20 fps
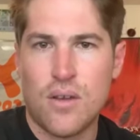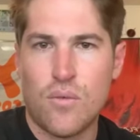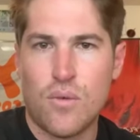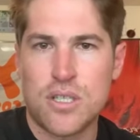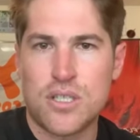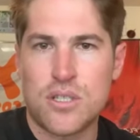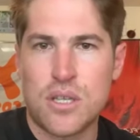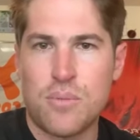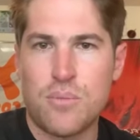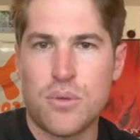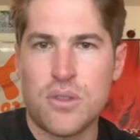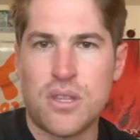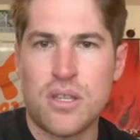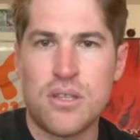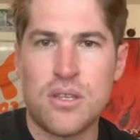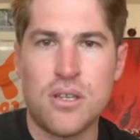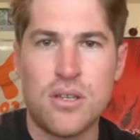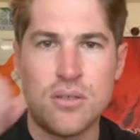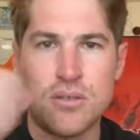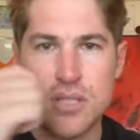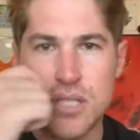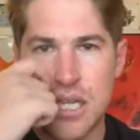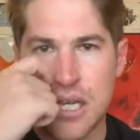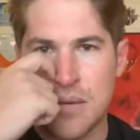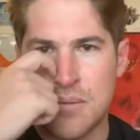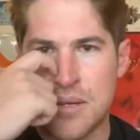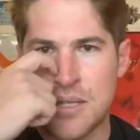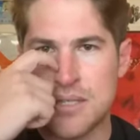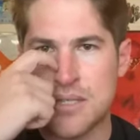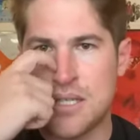What's up with the new
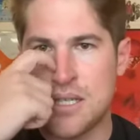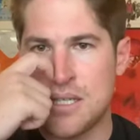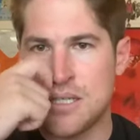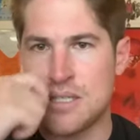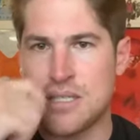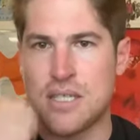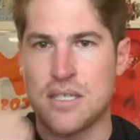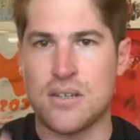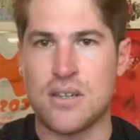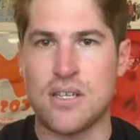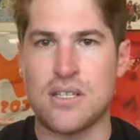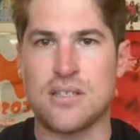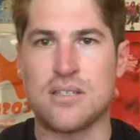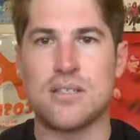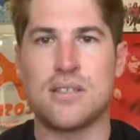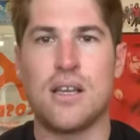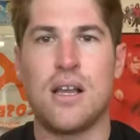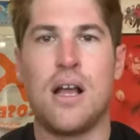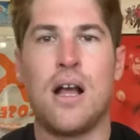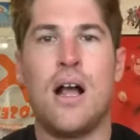TMNT series?